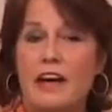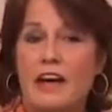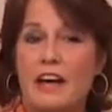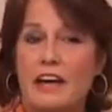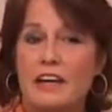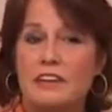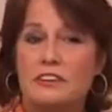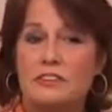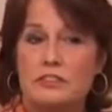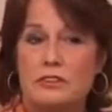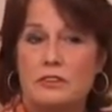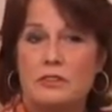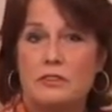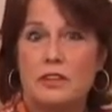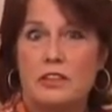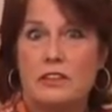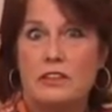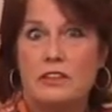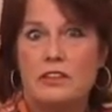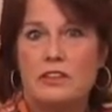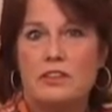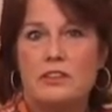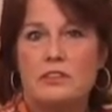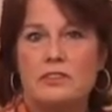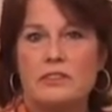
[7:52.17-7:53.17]
And so I
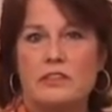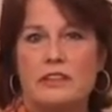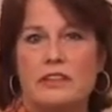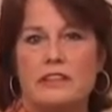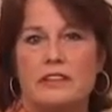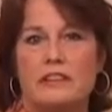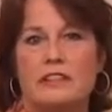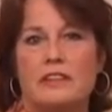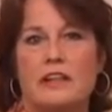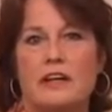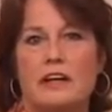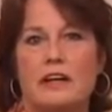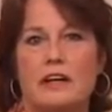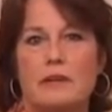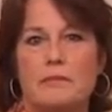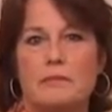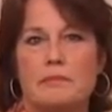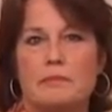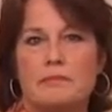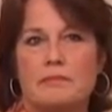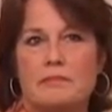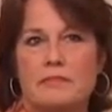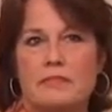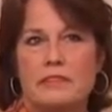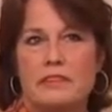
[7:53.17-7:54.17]
know that
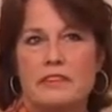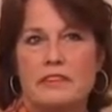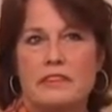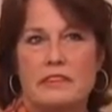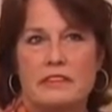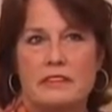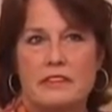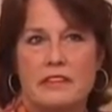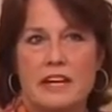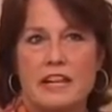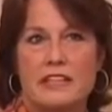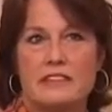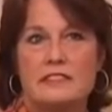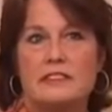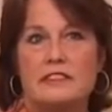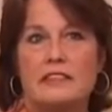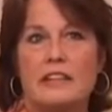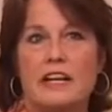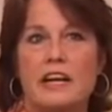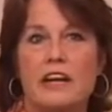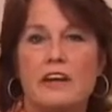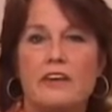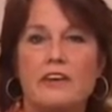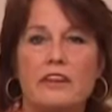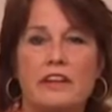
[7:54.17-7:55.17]
um, that's an
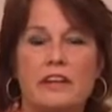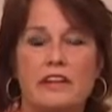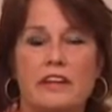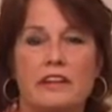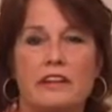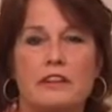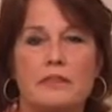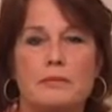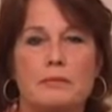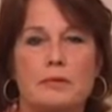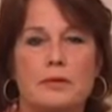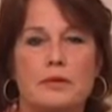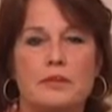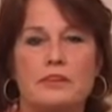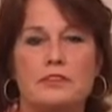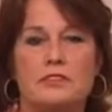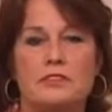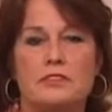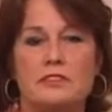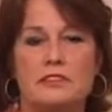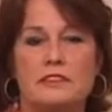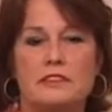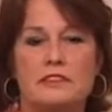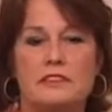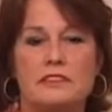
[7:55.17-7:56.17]
area in a
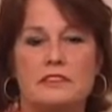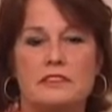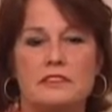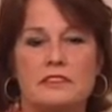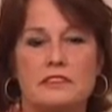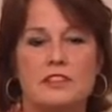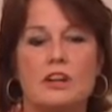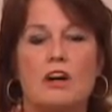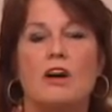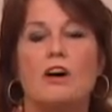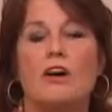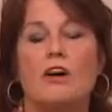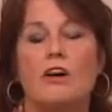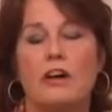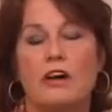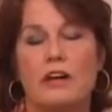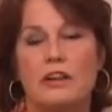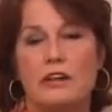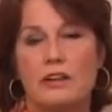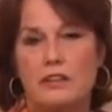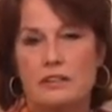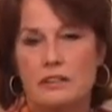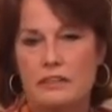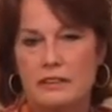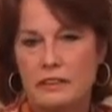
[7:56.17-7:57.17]
person's
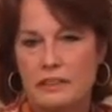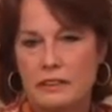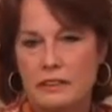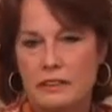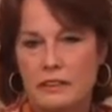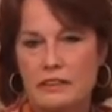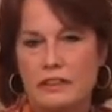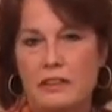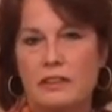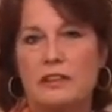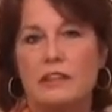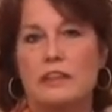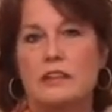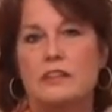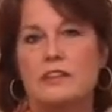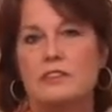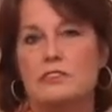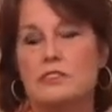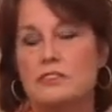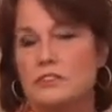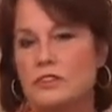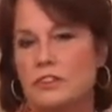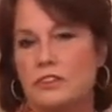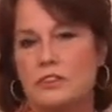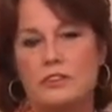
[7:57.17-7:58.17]
heart
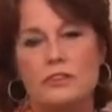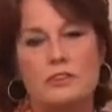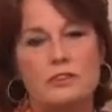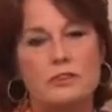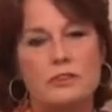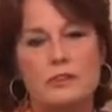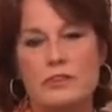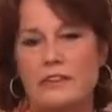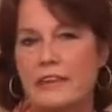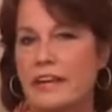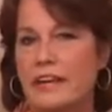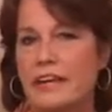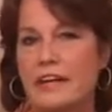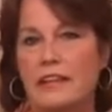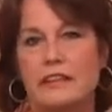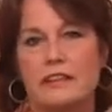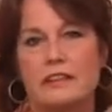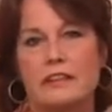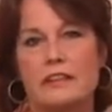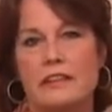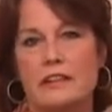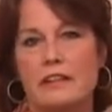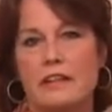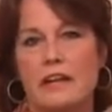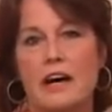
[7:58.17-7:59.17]
and soul that
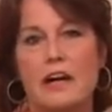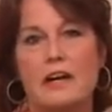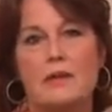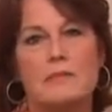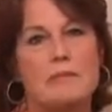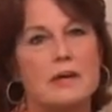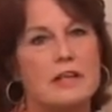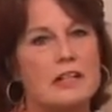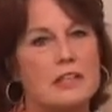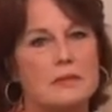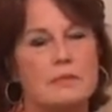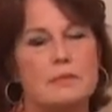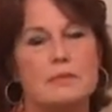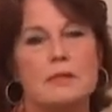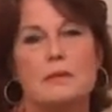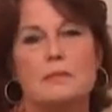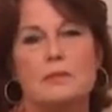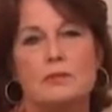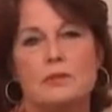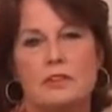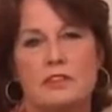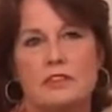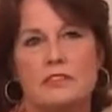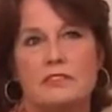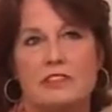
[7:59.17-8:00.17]
not many
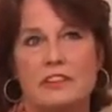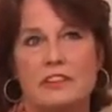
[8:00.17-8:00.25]
people can